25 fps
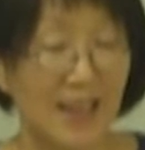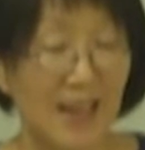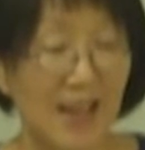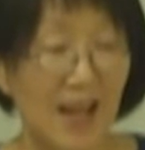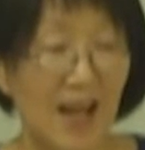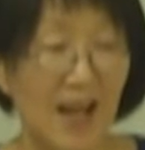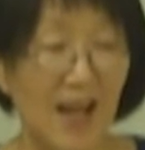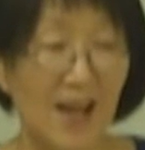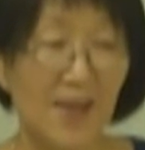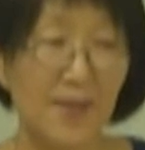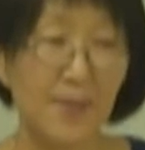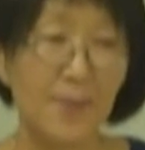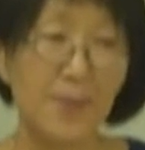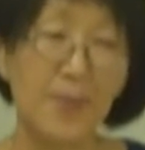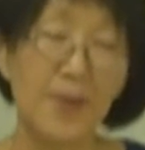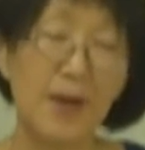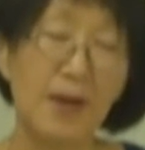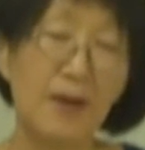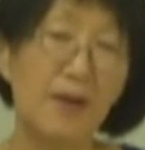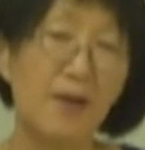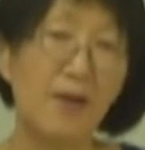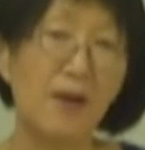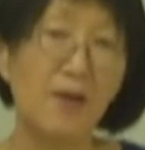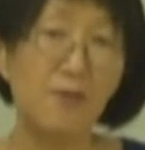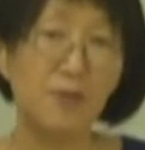
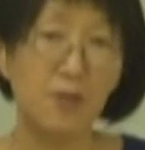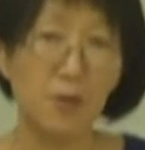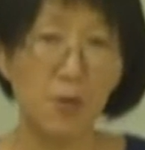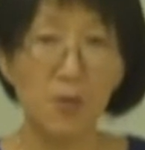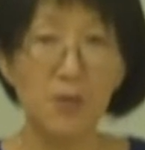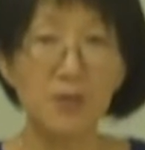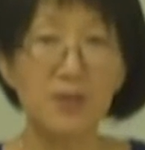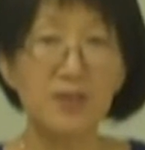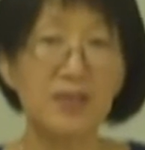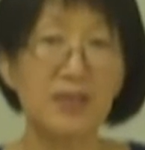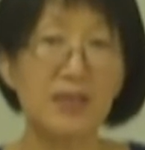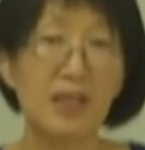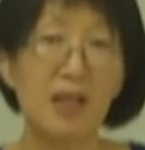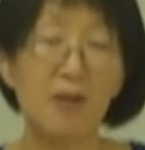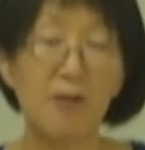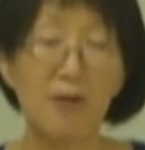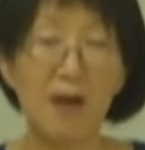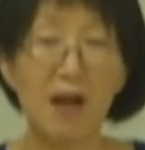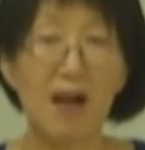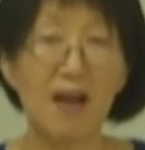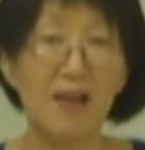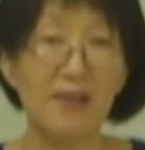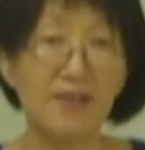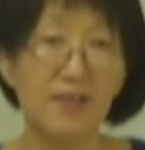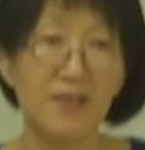Of course, there
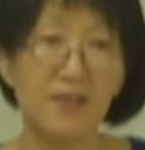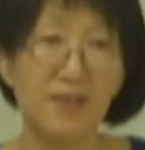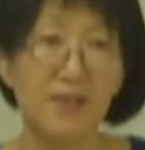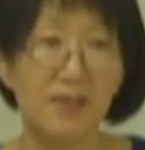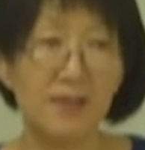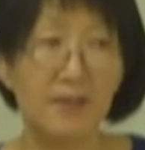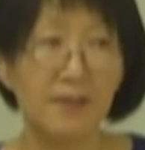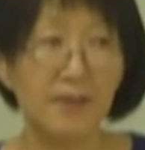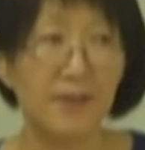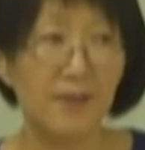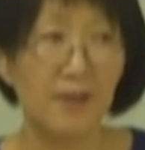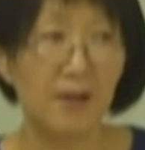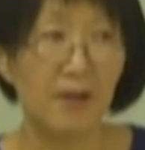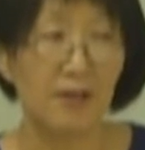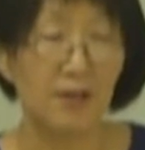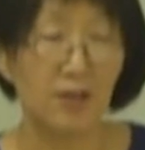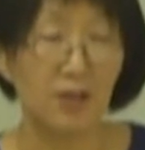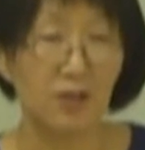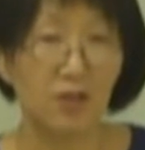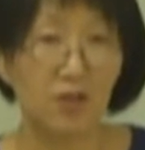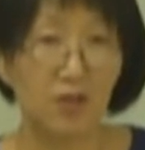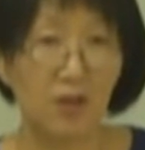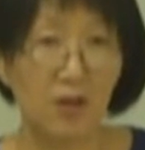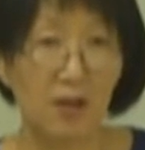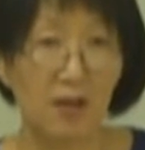are other
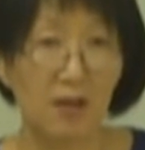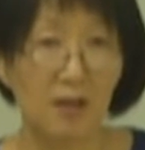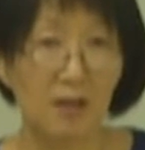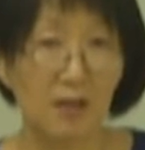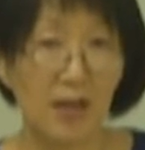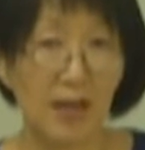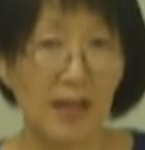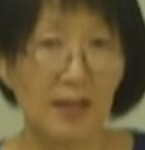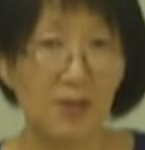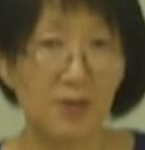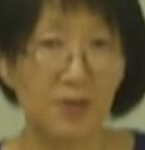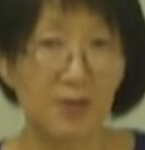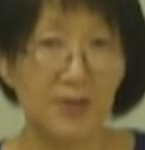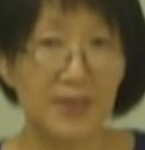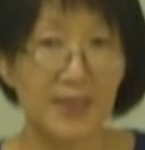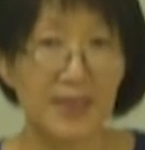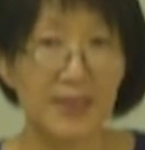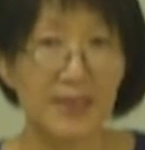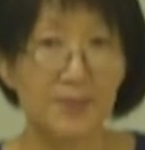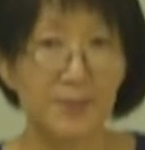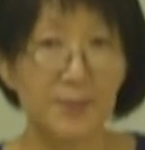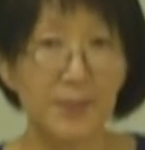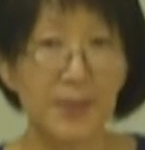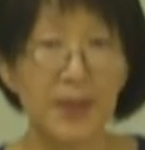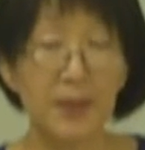
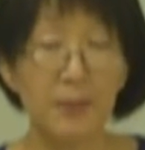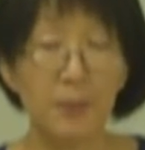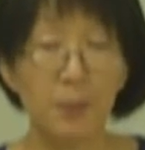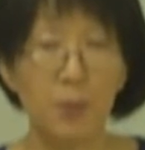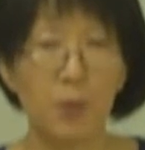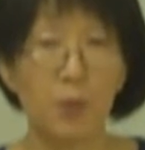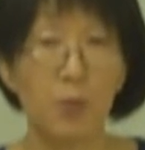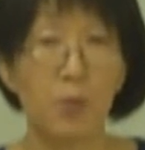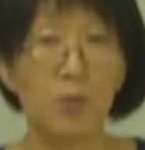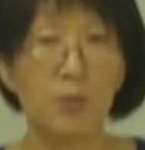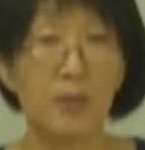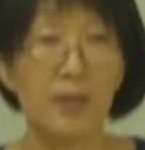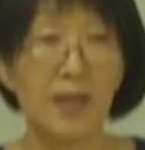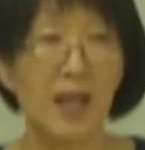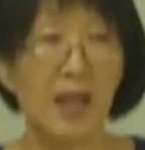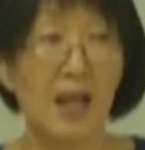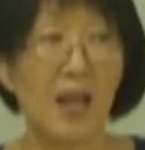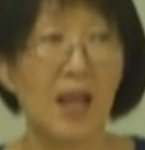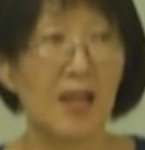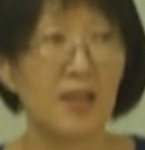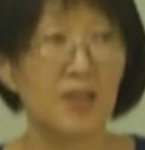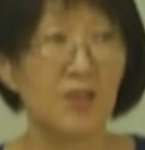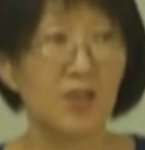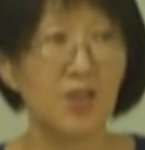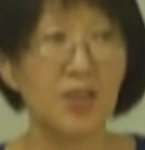Anglo-Saxon people,
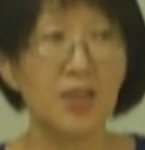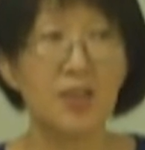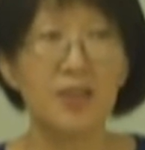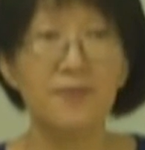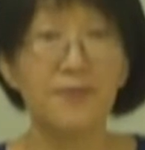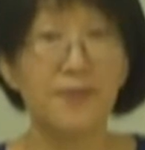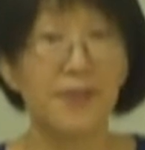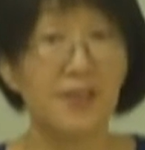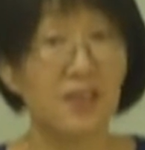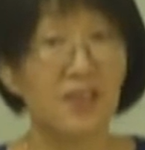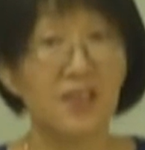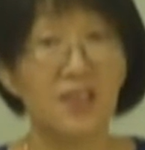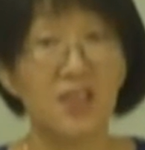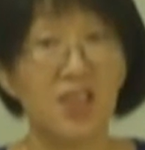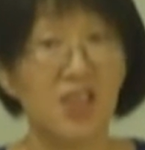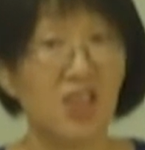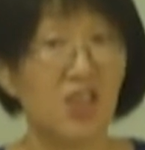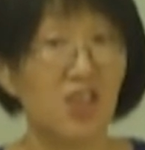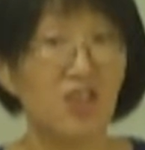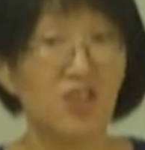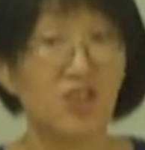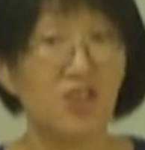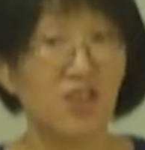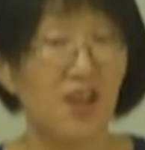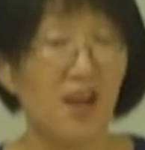they just
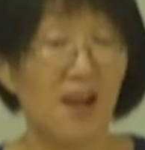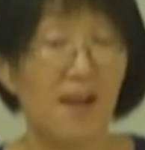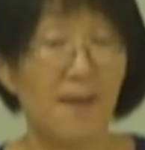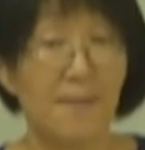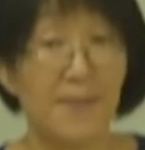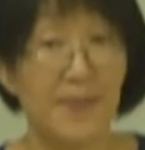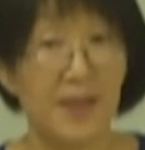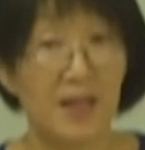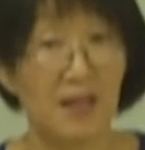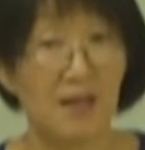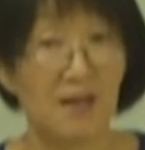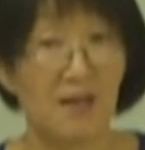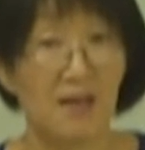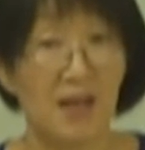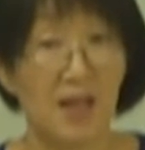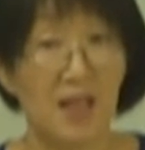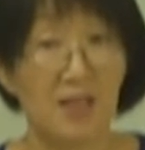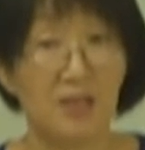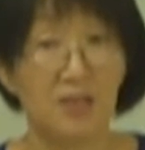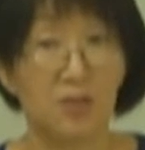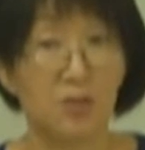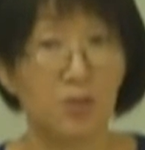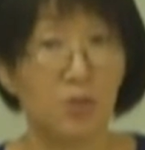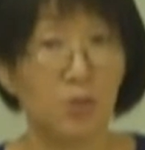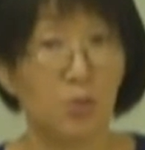volunteered to come here
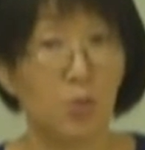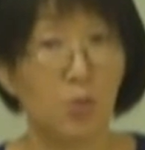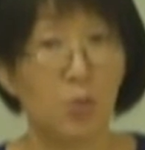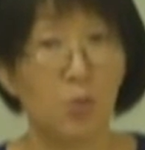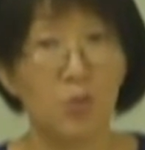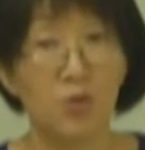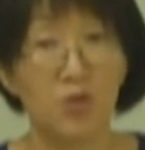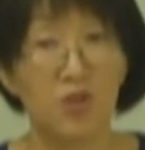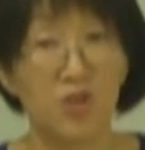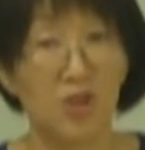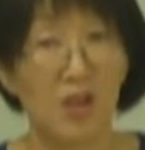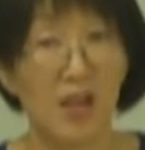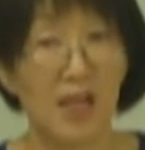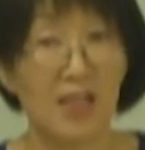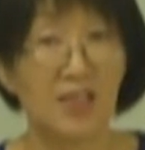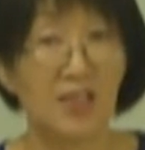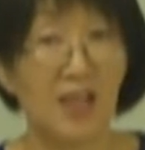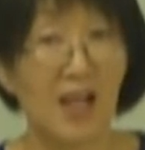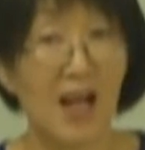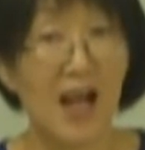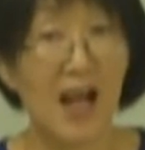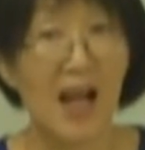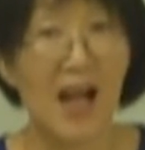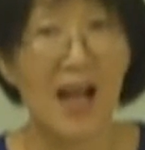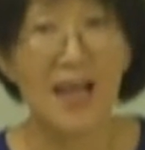as a soldier, as
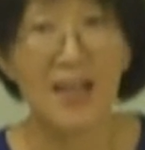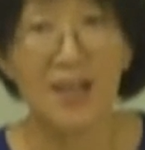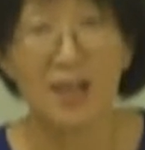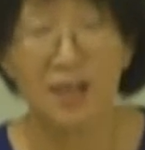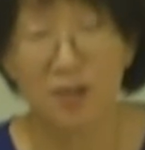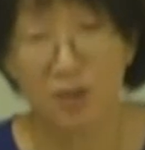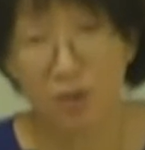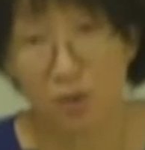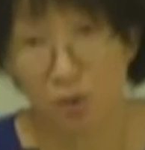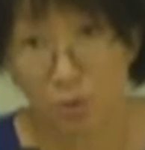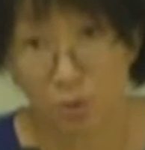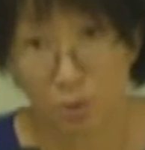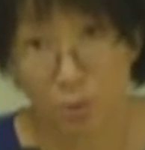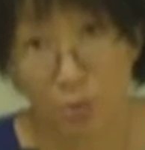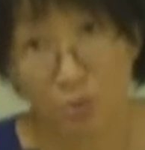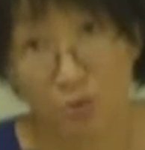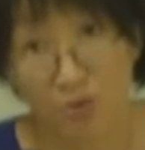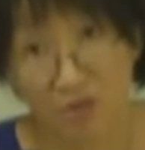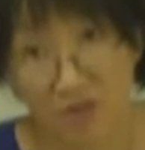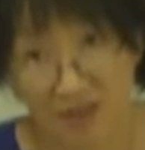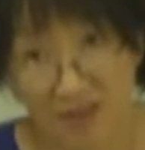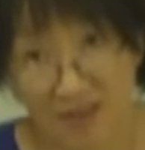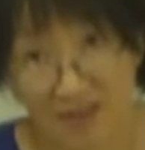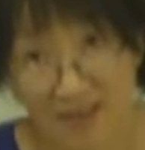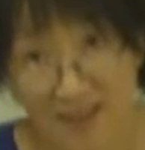a hired
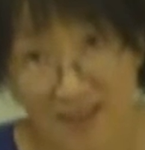soldier.